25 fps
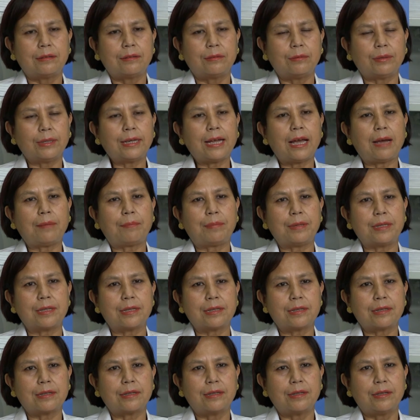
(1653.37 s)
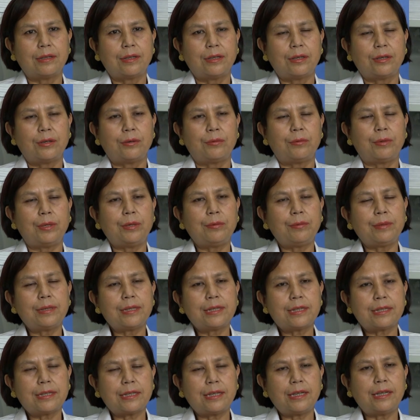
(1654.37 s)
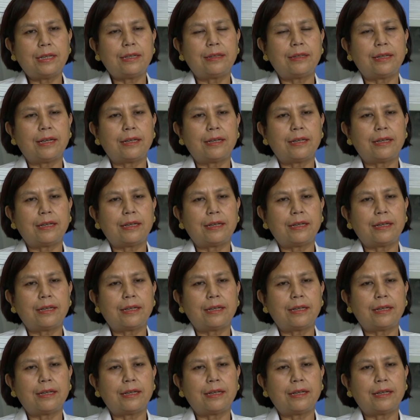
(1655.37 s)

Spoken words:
What happens? We will see